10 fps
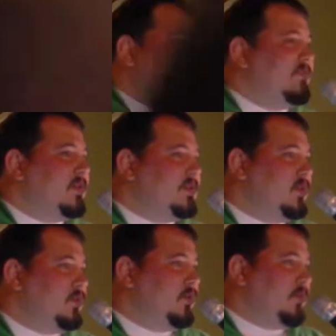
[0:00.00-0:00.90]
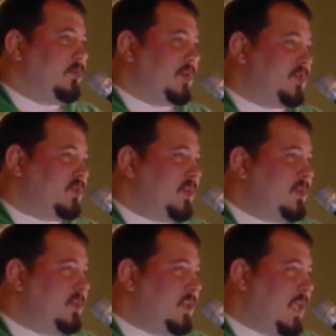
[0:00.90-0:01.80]
itself into the
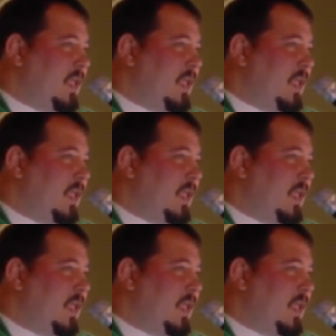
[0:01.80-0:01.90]
registry